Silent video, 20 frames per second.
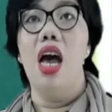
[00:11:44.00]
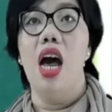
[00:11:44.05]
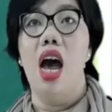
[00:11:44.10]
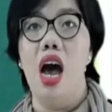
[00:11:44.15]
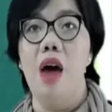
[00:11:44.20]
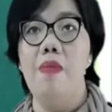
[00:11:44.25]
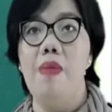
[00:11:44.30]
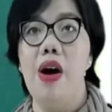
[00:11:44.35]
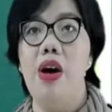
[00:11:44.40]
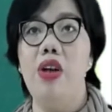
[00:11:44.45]

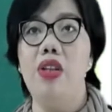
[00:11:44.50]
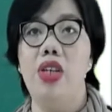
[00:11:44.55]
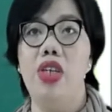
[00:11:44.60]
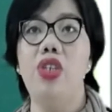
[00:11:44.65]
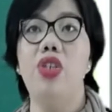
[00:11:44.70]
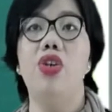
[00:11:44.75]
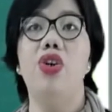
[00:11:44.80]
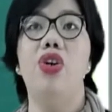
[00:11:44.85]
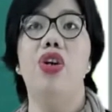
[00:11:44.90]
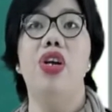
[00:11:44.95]
about
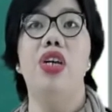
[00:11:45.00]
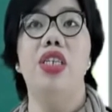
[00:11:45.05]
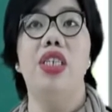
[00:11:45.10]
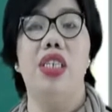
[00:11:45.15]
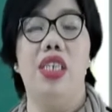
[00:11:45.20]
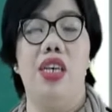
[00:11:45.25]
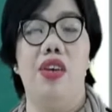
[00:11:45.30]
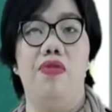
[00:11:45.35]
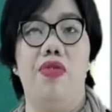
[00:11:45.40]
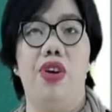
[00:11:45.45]
his or her
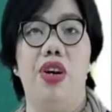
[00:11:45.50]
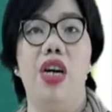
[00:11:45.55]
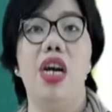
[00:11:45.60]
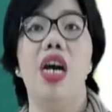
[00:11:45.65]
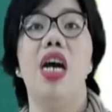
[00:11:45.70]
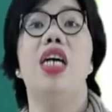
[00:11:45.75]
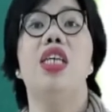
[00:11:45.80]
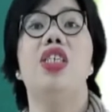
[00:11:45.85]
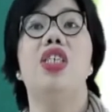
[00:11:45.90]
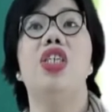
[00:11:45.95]
receiver,
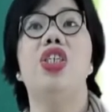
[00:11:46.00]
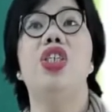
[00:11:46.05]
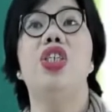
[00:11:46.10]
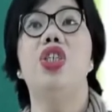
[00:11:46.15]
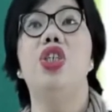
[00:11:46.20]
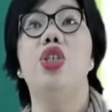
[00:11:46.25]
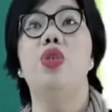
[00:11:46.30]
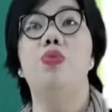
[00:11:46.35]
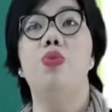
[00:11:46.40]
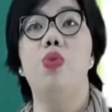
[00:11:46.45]
such
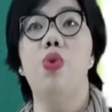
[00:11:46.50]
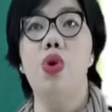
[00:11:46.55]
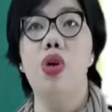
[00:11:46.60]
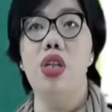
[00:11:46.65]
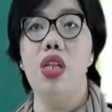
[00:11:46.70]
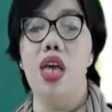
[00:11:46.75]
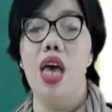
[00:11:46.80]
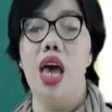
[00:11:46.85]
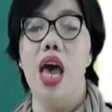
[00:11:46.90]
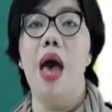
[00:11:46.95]
as
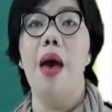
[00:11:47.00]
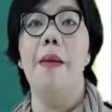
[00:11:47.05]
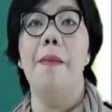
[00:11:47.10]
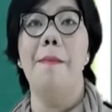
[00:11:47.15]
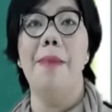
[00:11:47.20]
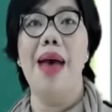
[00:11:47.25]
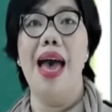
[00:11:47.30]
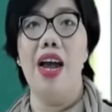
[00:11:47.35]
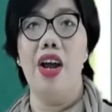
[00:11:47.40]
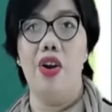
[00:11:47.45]
mood,
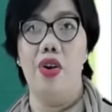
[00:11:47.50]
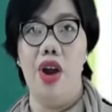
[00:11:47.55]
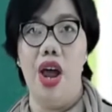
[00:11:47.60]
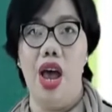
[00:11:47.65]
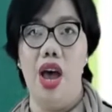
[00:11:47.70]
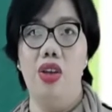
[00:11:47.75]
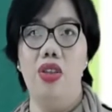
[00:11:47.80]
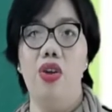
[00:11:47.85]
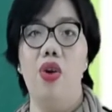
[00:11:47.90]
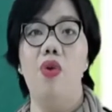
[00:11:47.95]

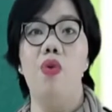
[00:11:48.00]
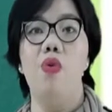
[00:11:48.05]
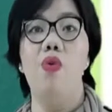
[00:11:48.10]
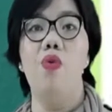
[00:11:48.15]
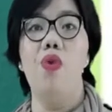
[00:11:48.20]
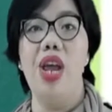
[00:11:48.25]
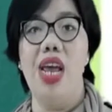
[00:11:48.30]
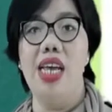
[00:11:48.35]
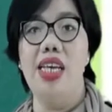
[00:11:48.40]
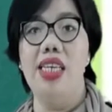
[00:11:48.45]
background,
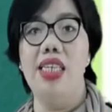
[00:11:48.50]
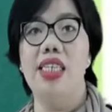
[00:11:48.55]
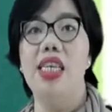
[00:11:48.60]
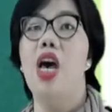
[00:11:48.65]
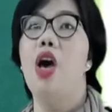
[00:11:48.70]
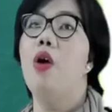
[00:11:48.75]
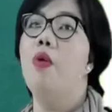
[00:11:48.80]
race,